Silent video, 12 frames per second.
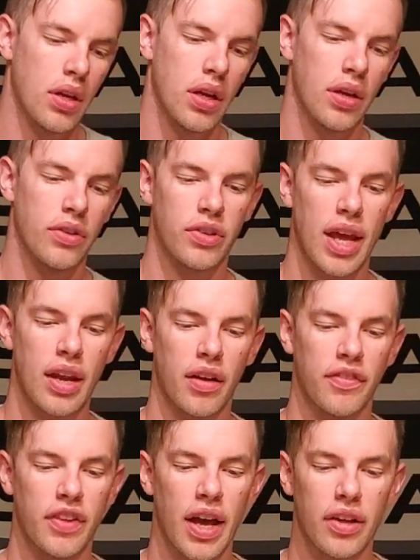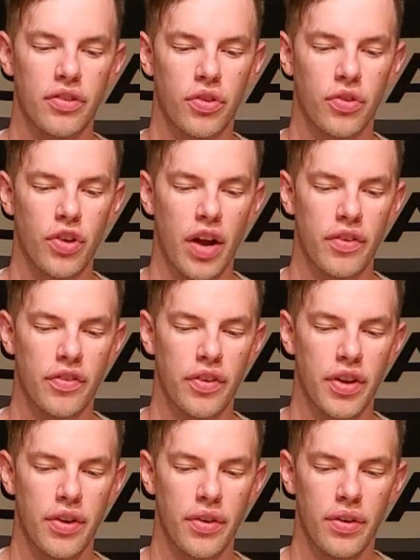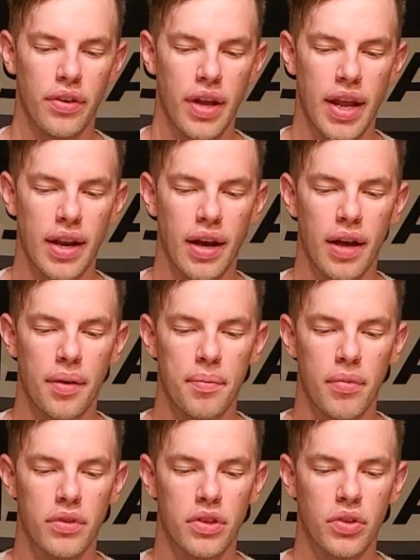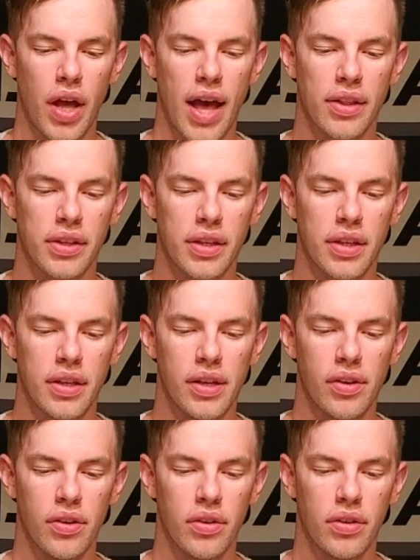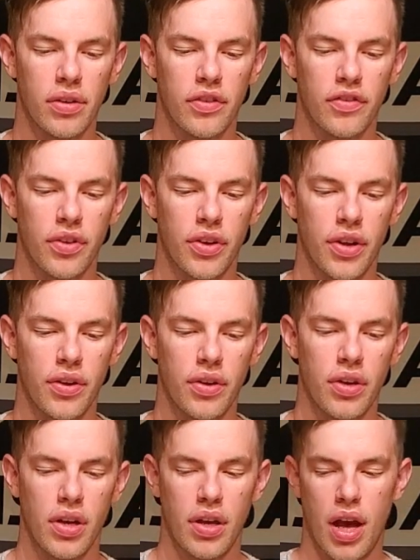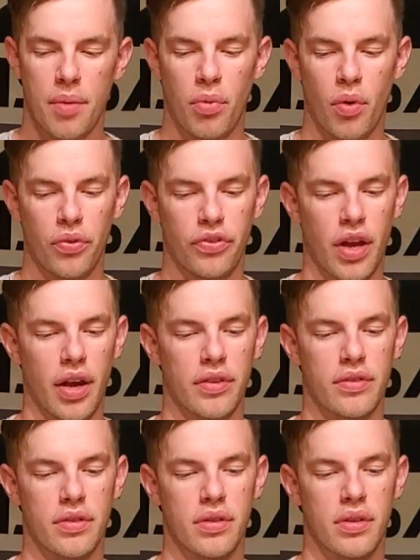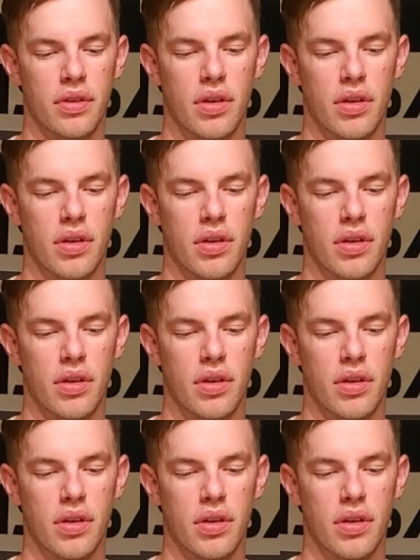is get a flathead screwdriver for here and a little Allen key here for here on both sides.